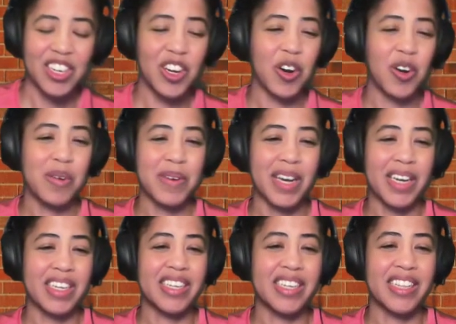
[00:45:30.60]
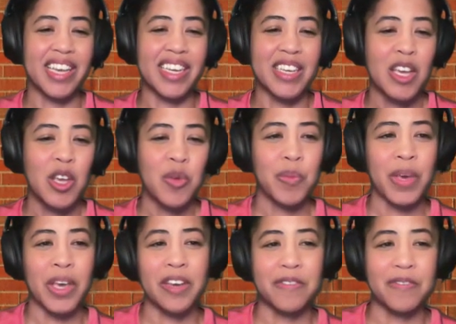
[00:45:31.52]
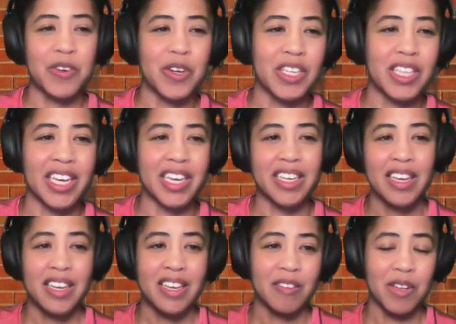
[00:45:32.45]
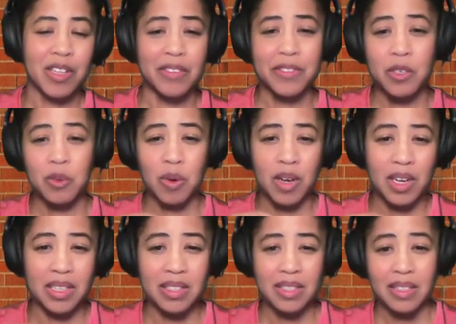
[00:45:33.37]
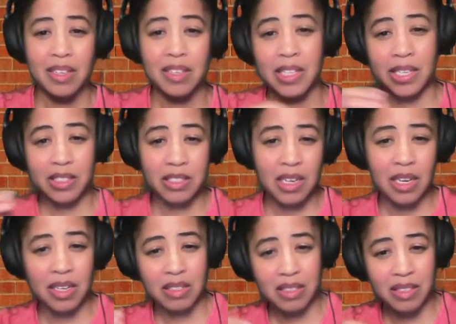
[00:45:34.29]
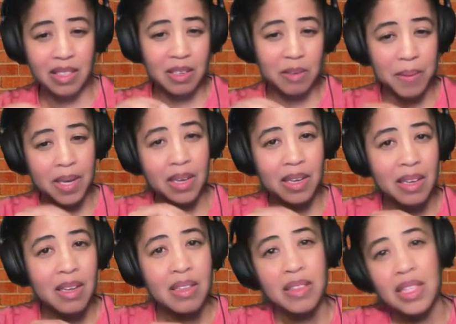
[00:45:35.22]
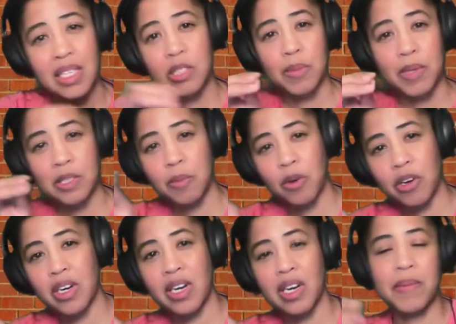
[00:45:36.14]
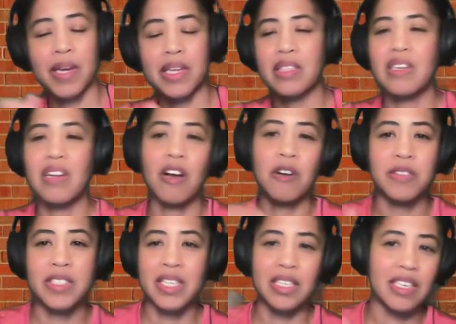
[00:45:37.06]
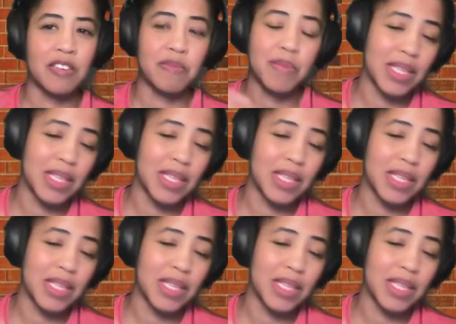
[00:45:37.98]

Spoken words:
No, I'm not gonna like pay for like, well, if you want clear channels, then you pay this much more a month. No, give me